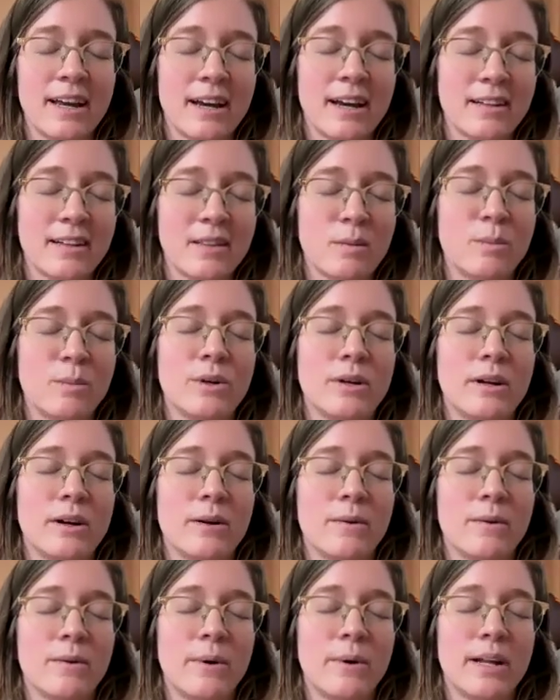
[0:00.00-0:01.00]
and the
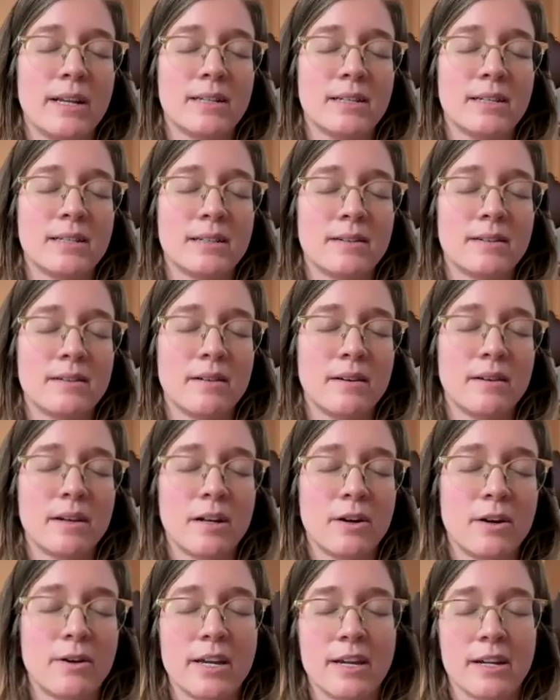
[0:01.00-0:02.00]
Buddha went,
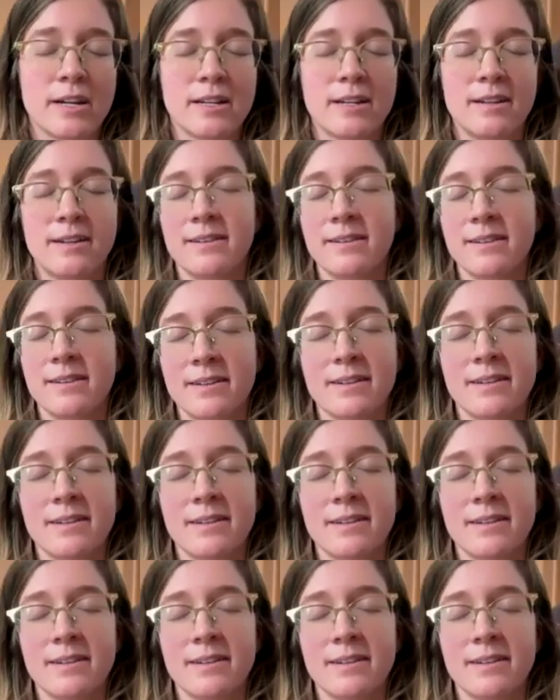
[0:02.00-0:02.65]
he could